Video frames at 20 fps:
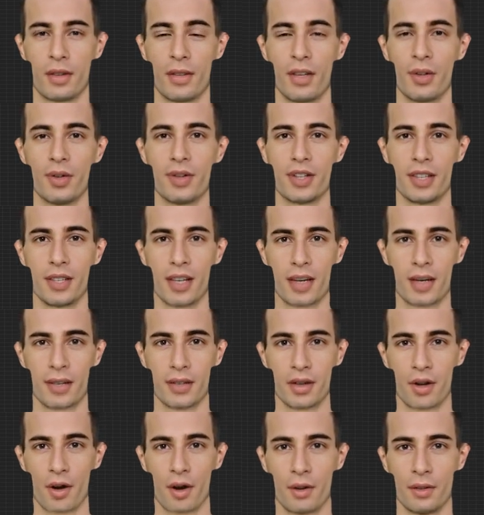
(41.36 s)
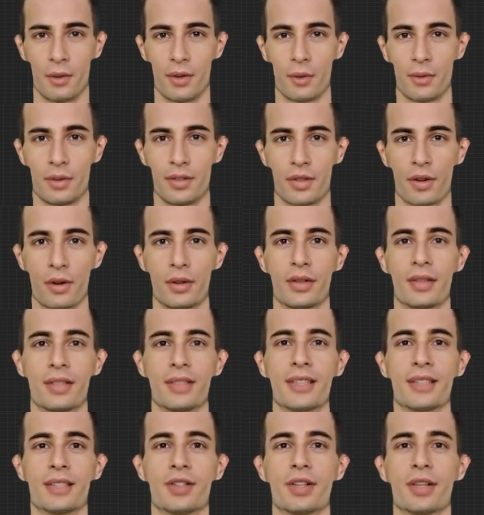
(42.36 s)
concluded that Altman was not
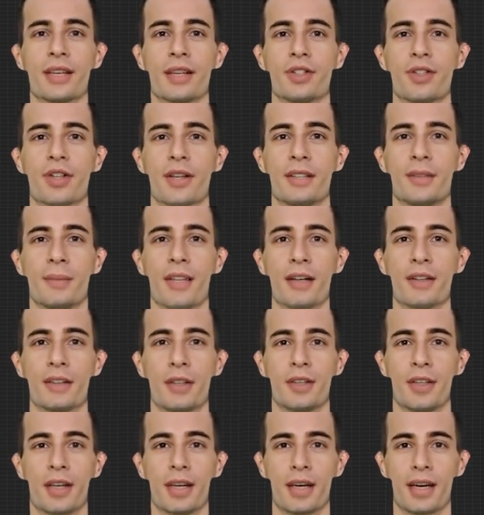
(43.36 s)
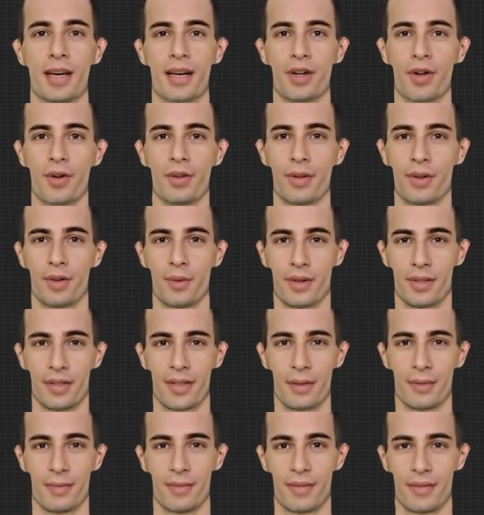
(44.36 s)
consistently transparent and open with
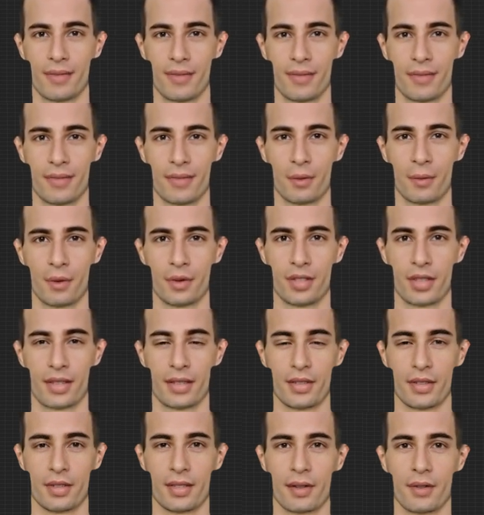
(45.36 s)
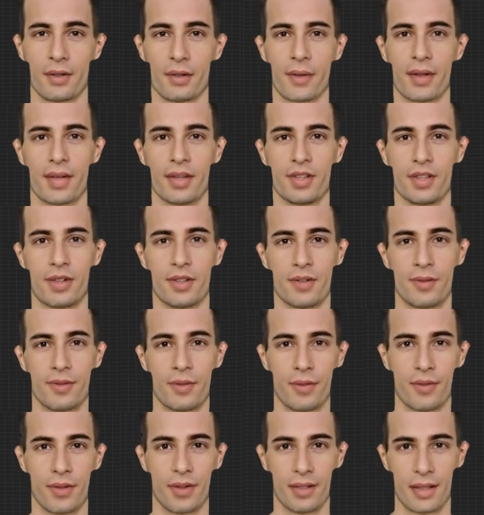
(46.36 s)
them, which hindered their ability to
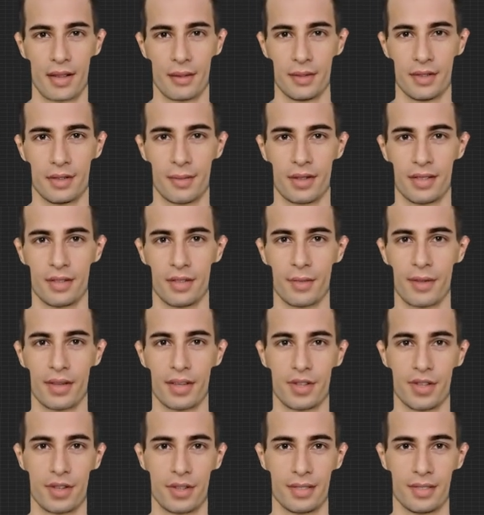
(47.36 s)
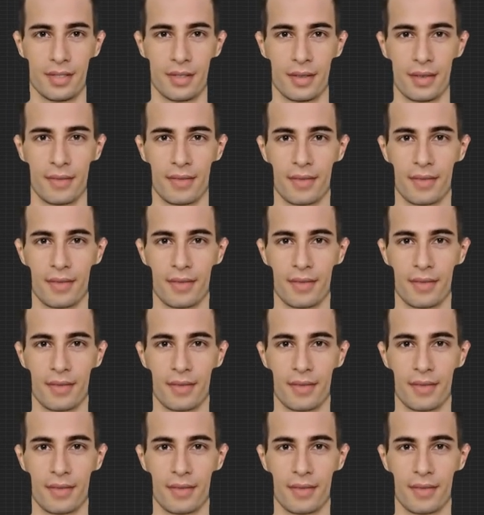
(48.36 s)
fulfill their responsibilities.